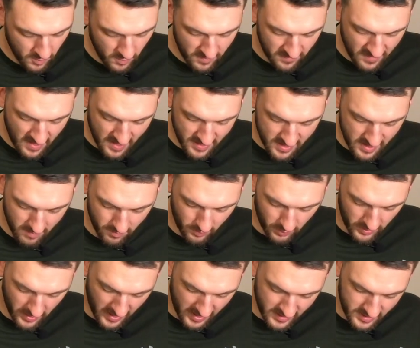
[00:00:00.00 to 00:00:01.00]
we've got them
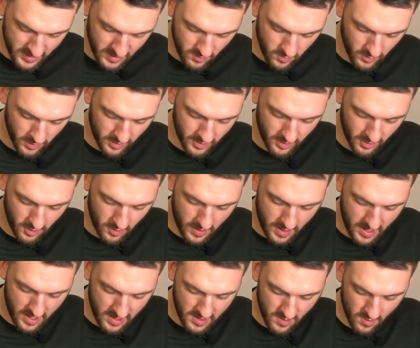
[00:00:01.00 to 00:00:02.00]
planted, we're gonna go
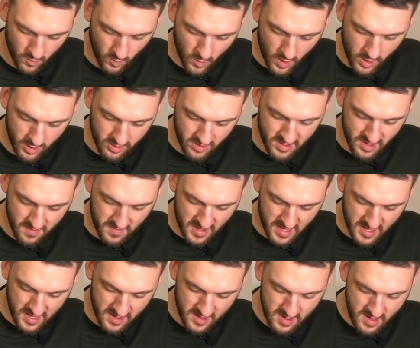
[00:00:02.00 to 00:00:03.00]
ahead and water them
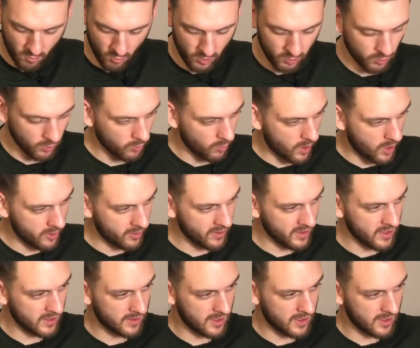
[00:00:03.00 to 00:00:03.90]
in. When we're watering